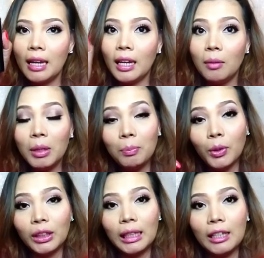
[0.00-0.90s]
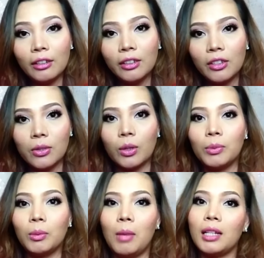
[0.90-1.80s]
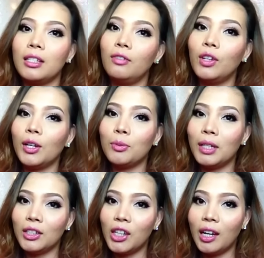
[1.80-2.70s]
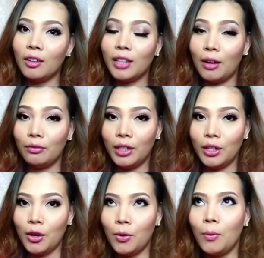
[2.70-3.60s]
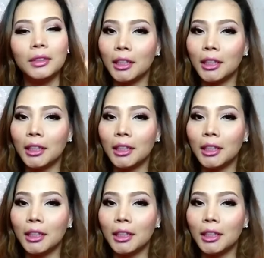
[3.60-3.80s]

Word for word: and I'm gonna put the link on the description box if you guys wanna check out that video.